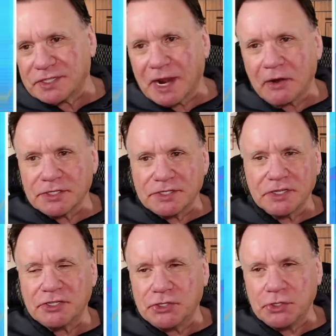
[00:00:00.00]
start
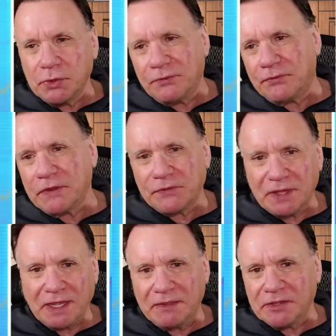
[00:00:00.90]
since June the
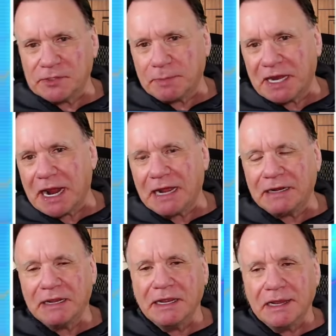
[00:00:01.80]
15th. He's been
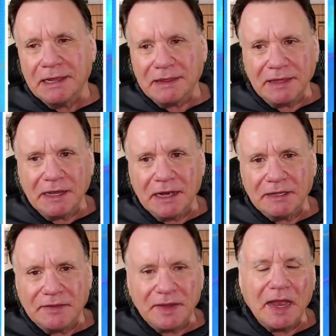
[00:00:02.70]
on the
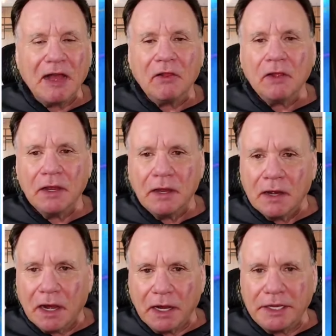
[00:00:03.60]
uh, DL.
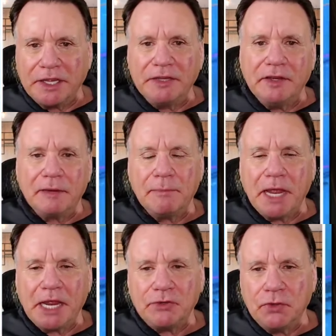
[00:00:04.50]
Uh, he did
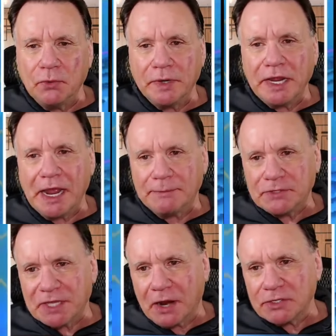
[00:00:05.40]
make two
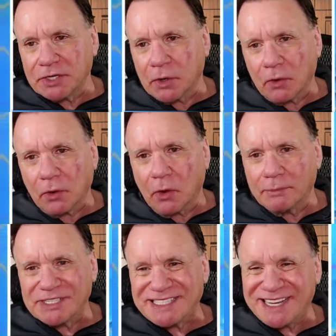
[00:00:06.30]
rehab starts at
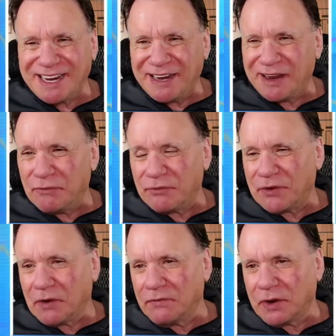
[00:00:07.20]
Oklahoma City. Didn't
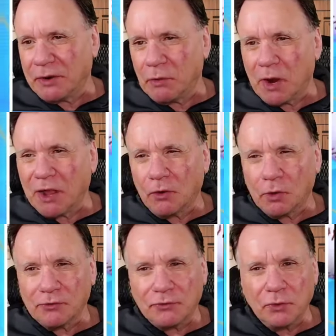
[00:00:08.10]
fare very well in
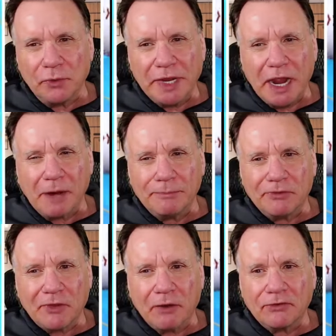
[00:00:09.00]
those two rehab
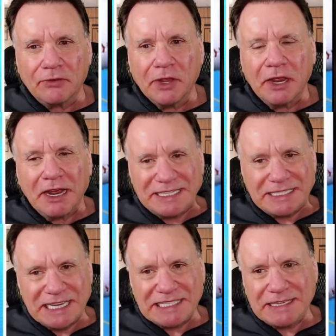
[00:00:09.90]
starts. A
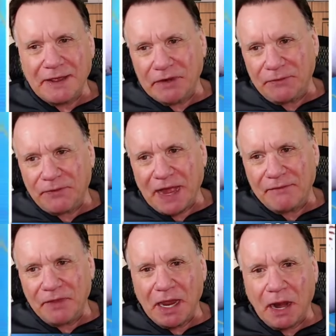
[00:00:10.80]

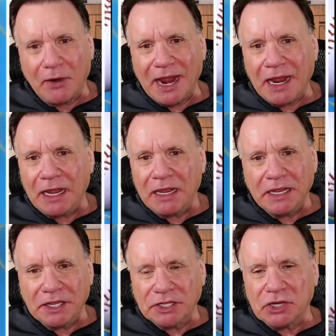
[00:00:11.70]
6.75 ERA
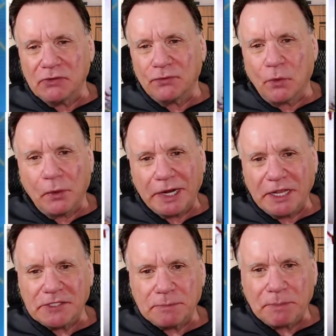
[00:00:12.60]
in just four
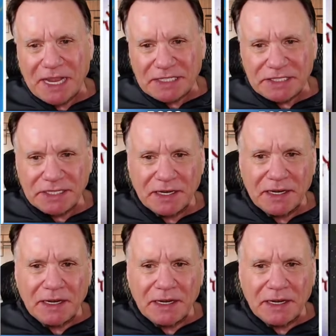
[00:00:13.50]
innings pitched,